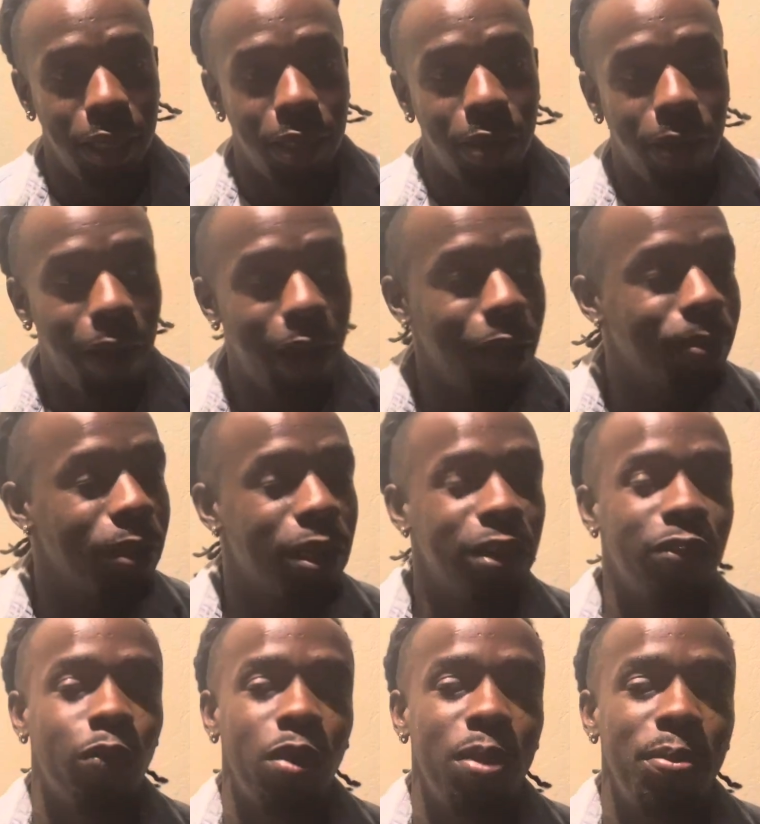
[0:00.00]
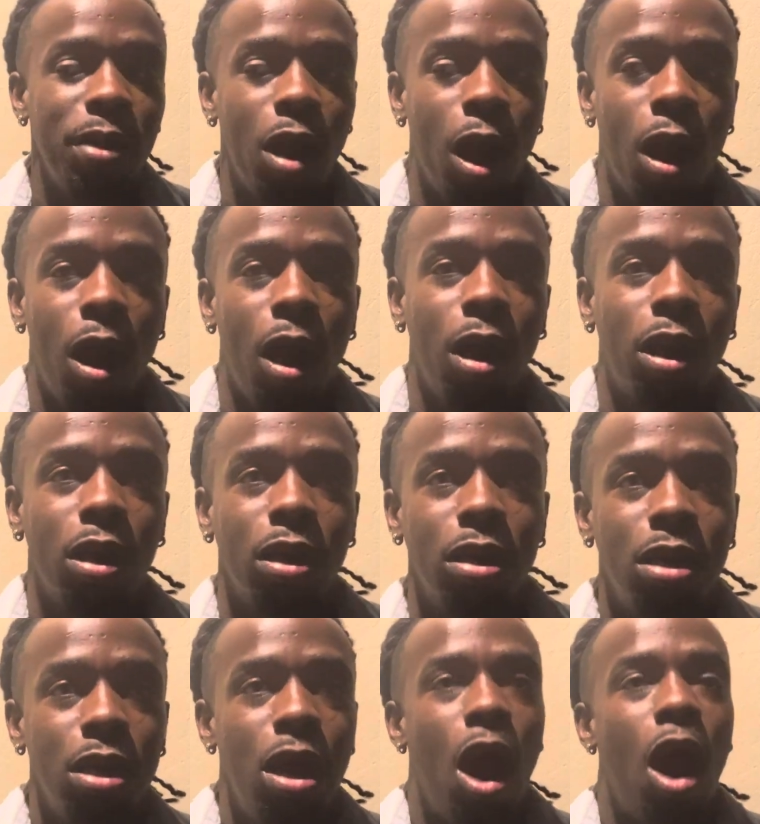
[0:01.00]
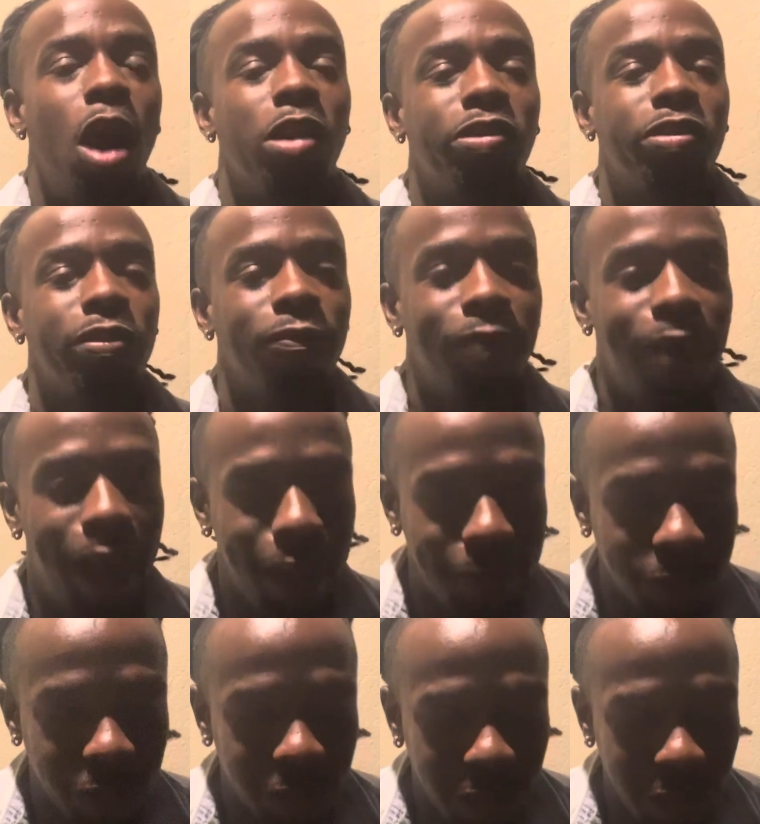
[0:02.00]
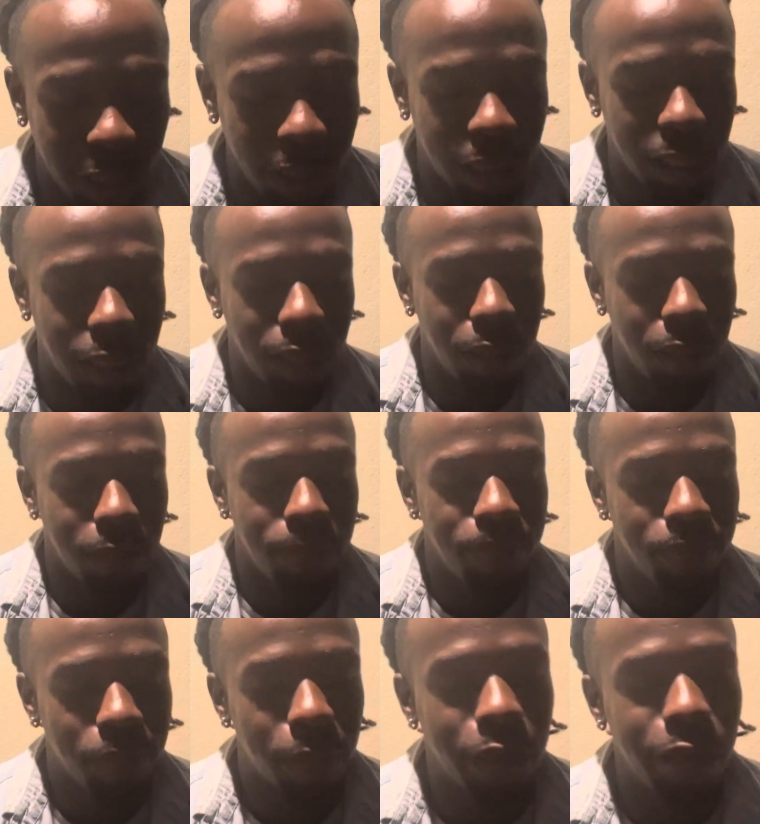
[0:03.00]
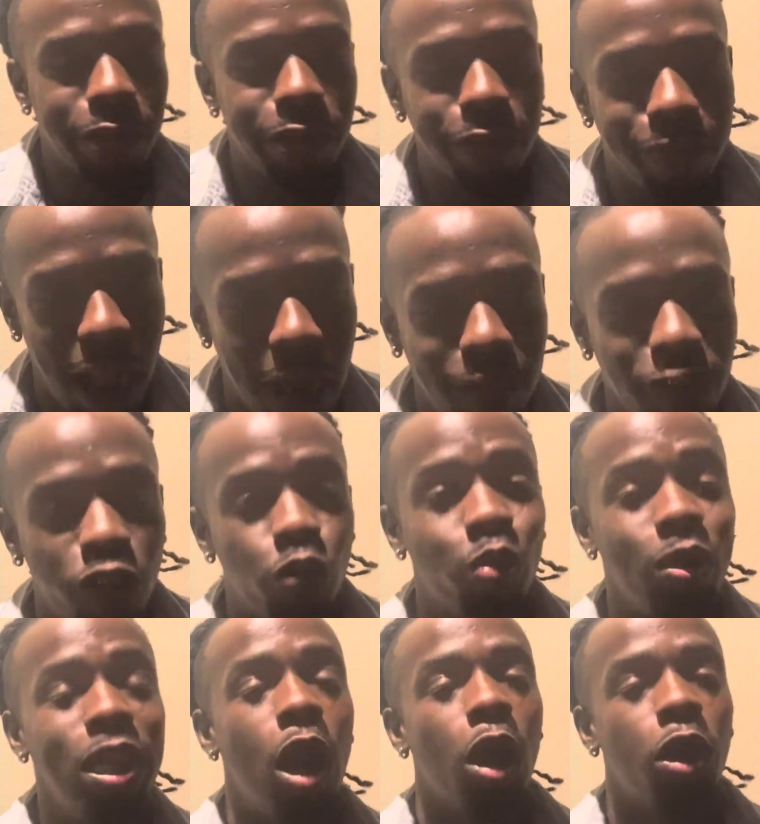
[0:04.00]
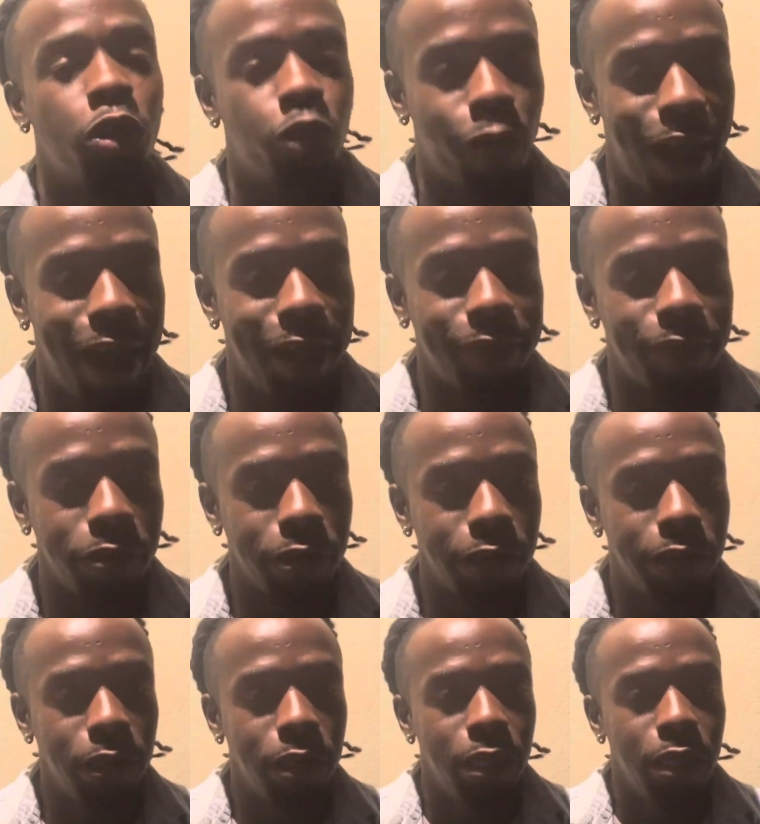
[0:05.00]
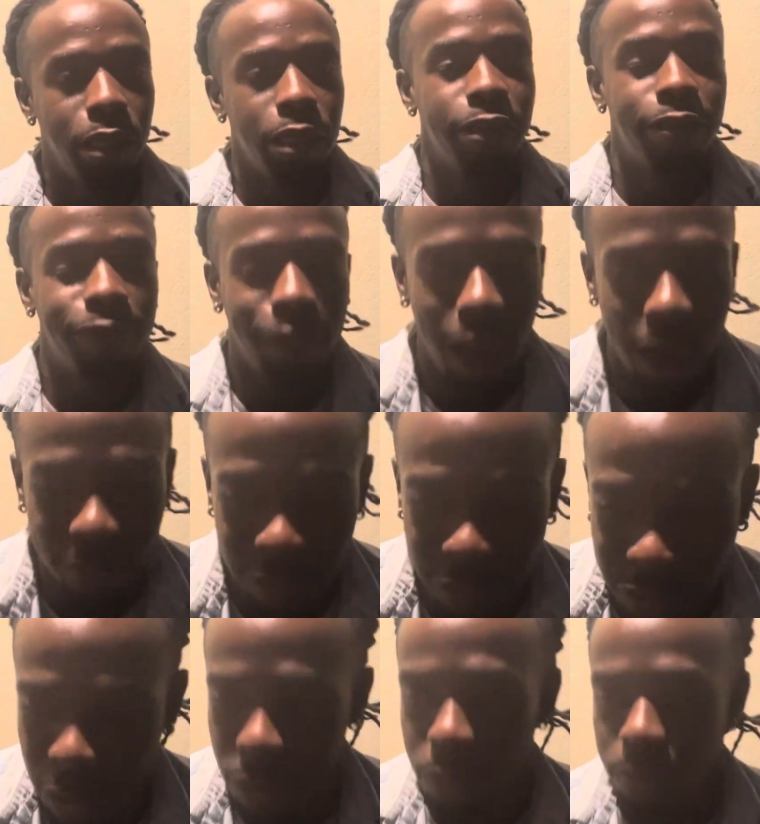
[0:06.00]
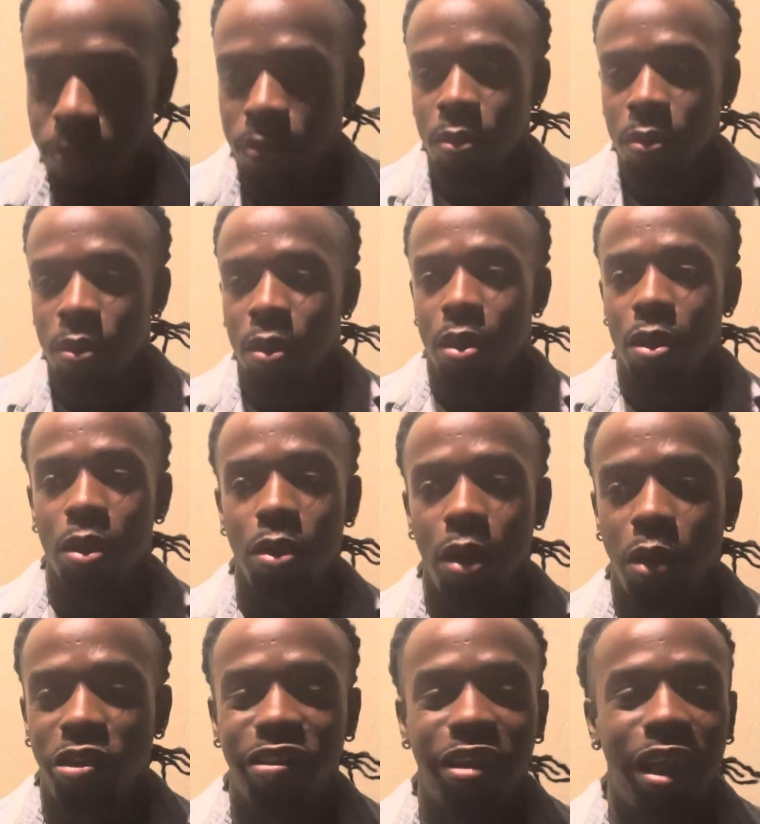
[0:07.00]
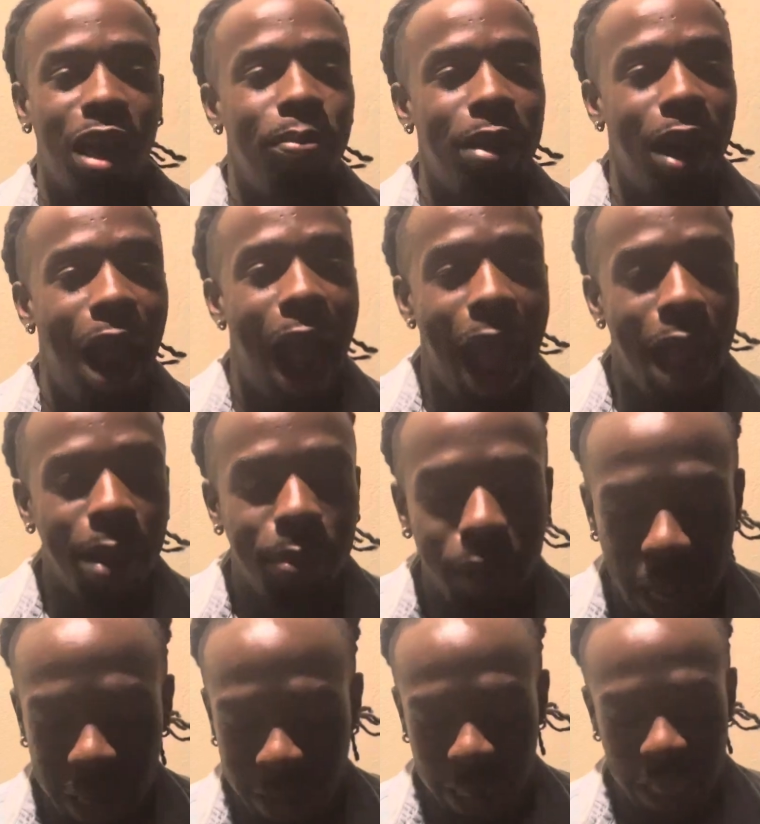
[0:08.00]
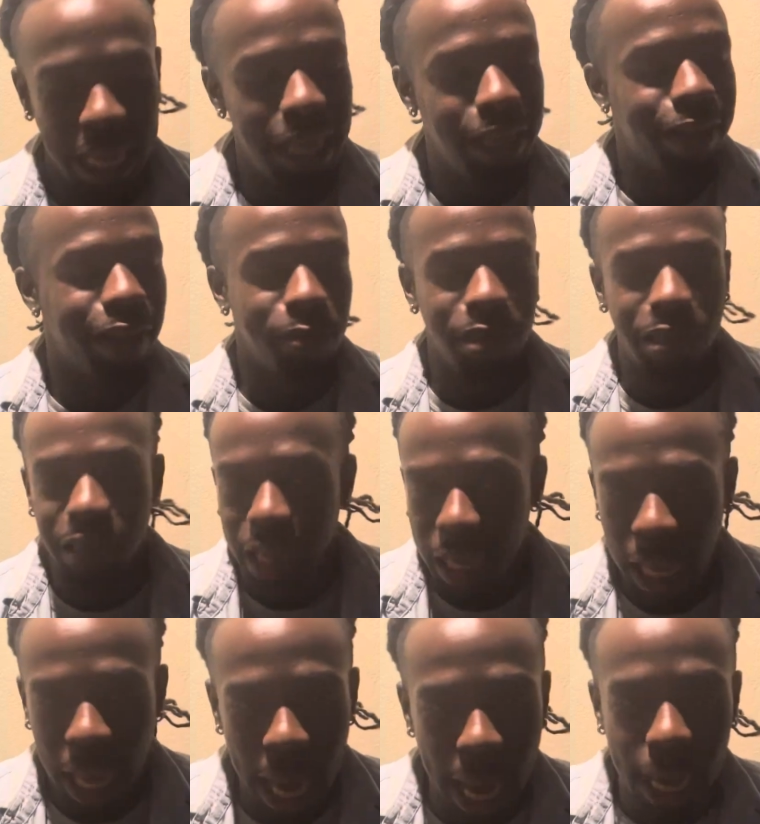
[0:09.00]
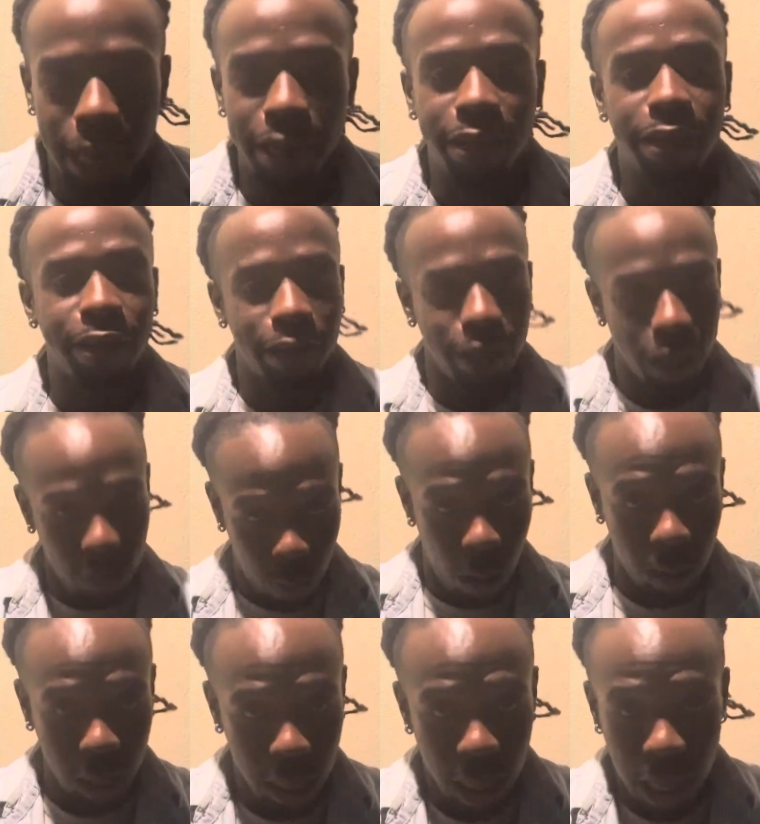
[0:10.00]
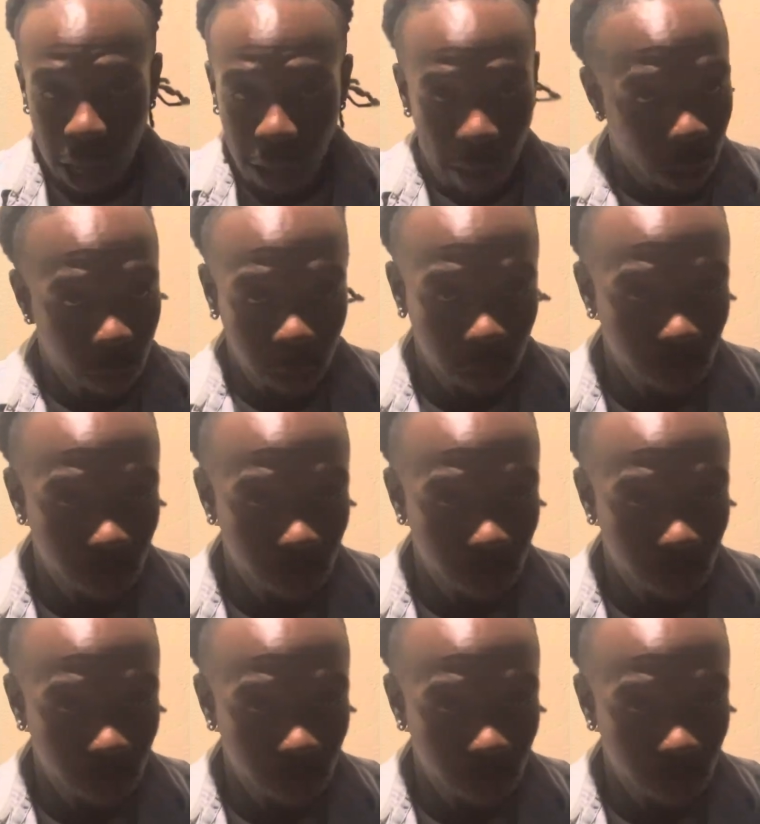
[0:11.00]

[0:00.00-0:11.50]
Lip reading: right? Because women are survivors. They're survivors. We are thrivers. They're survivors. So, just like a bear hibernates and eats as much as they can and sleep on it, they don't want to